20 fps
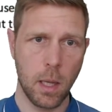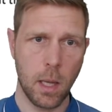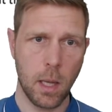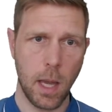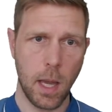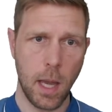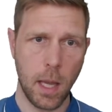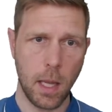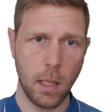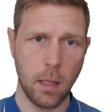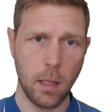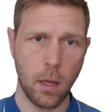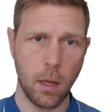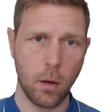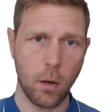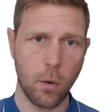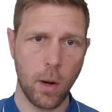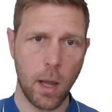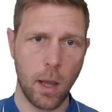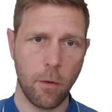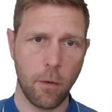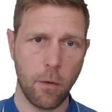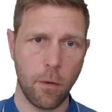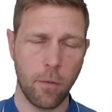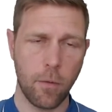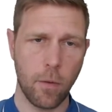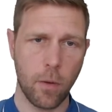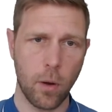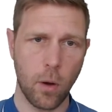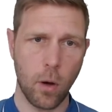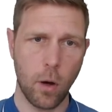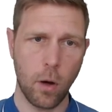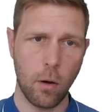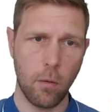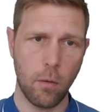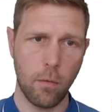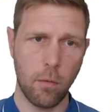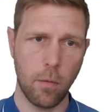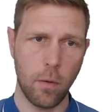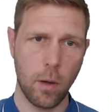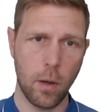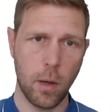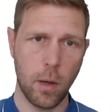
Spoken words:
and a graph of